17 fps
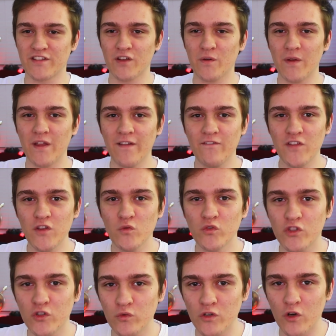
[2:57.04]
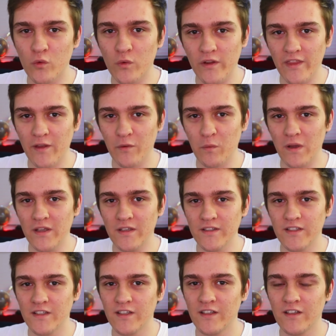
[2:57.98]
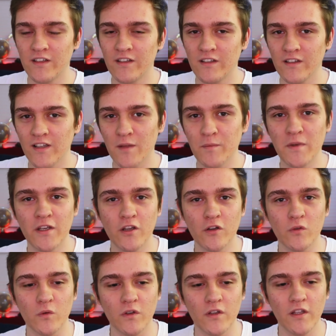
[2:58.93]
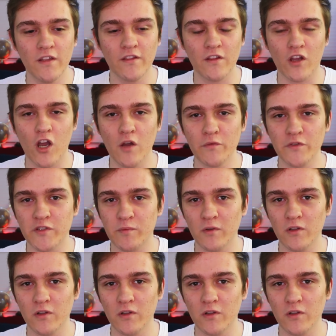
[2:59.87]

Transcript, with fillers: so if you do know where they went, let me know in the comments